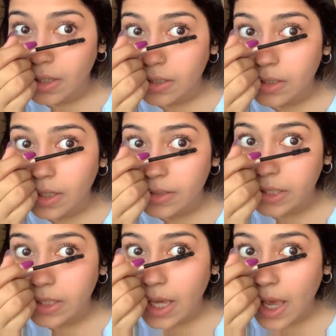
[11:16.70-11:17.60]
Yeah,
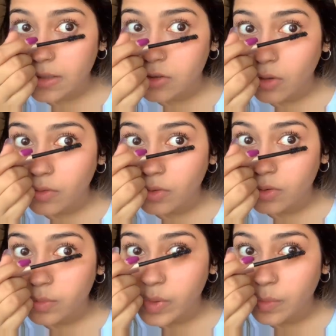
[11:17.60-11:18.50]
really hats off to
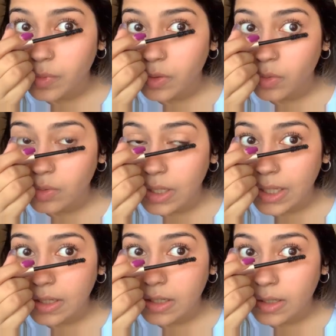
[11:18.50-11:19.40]
those people who
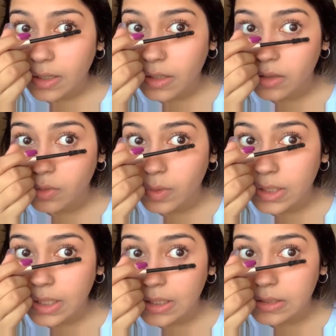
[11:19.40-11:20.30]
like can do
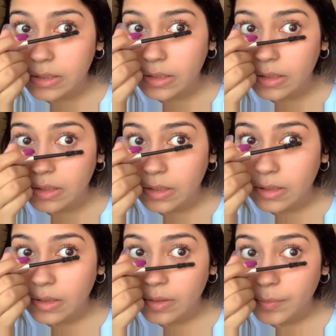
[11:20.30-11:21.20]
it nicely,
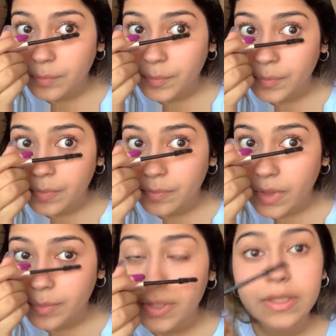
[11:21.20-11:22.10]

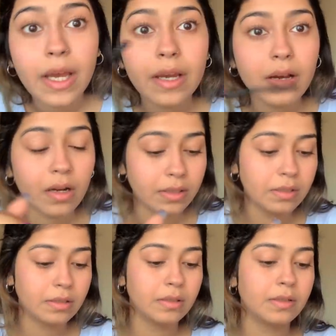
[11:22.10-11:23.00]
because I
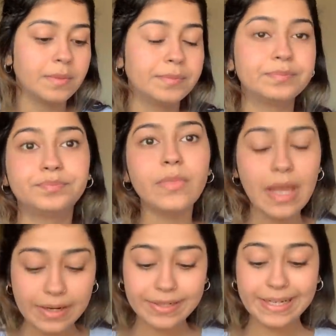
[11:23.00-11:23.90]
can't.
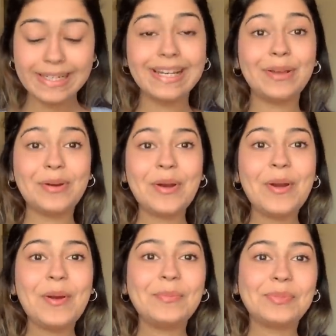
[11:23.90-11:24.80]
I really like
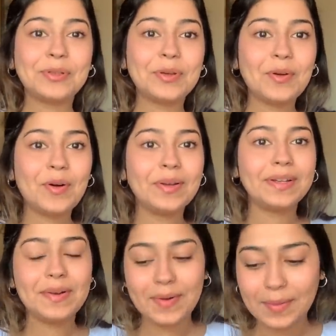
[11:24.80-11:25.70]
putting
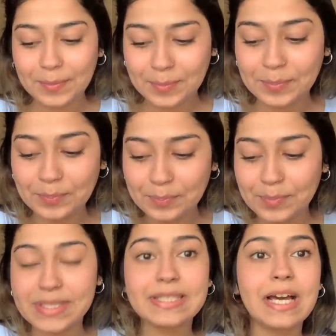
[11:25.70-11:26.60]
on
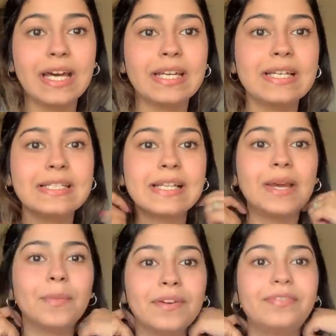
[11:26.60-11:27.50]
mascara. It's
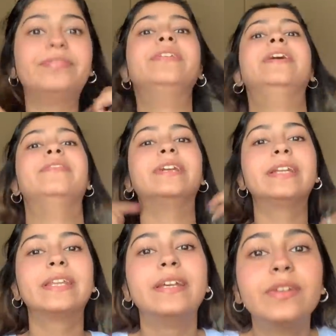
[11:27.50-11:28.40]
like my
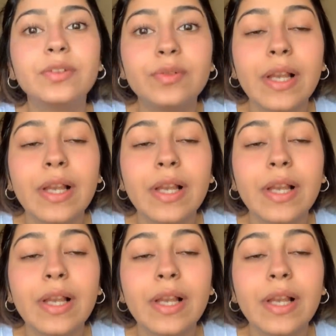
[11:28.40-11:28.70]
favorite thing to do.